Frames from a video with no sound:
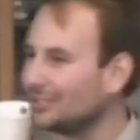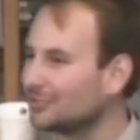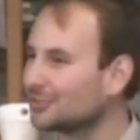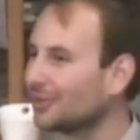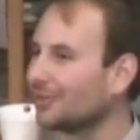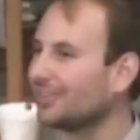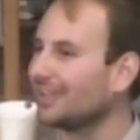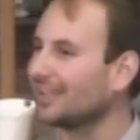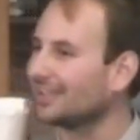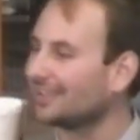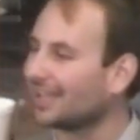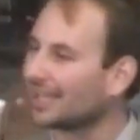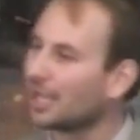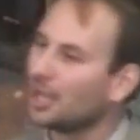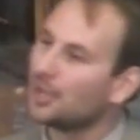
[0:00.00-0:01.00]
You start thinking
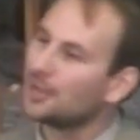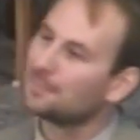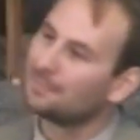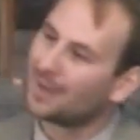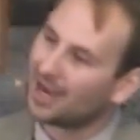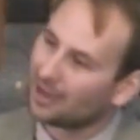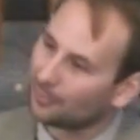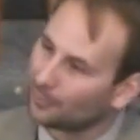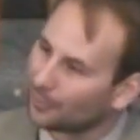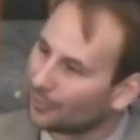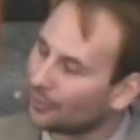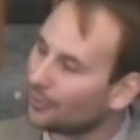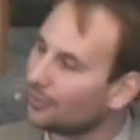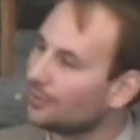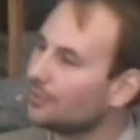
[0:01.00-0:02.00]
like, my
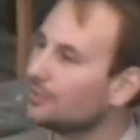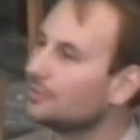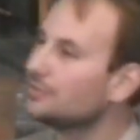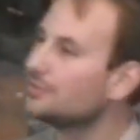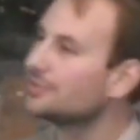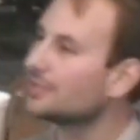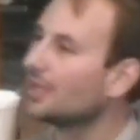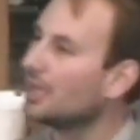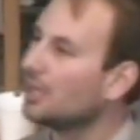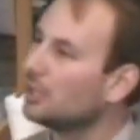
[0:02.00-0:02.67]
words